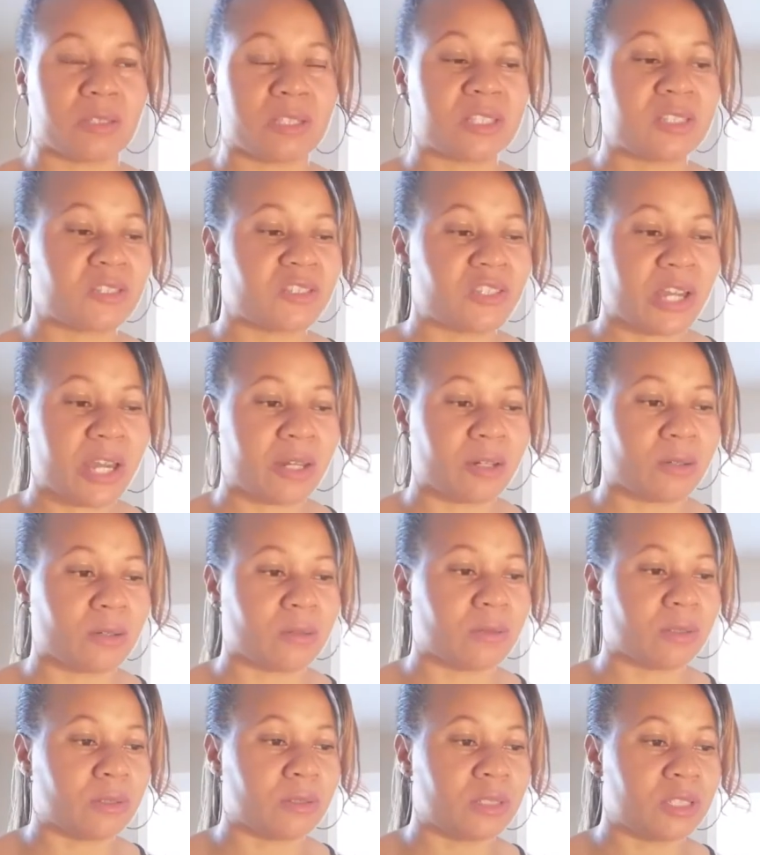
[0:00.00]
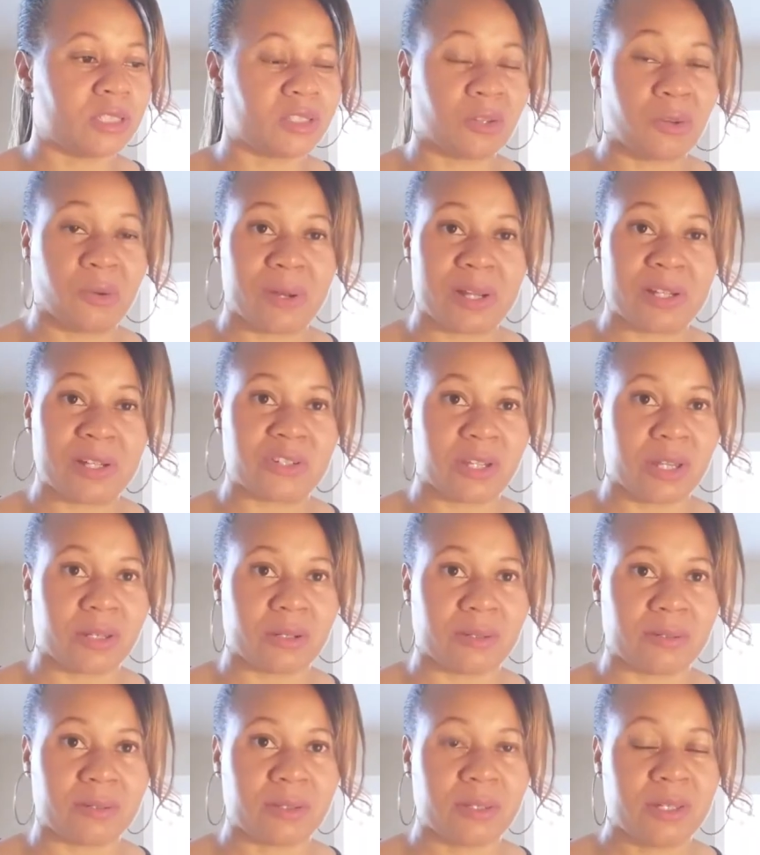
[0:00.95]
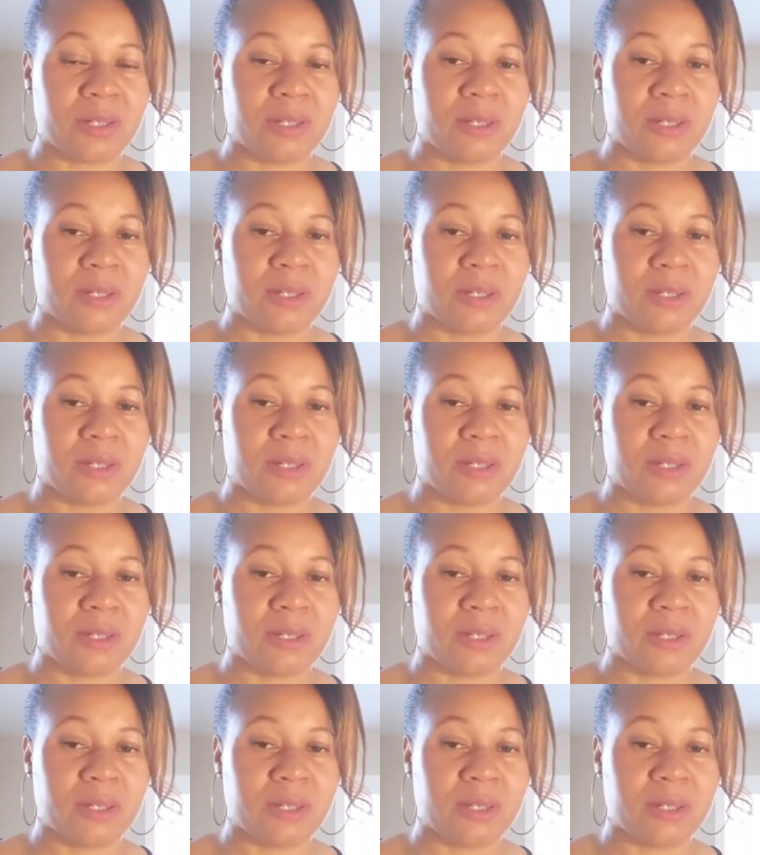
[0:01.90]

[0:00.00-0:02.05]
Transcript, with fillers: This channel is a great channel.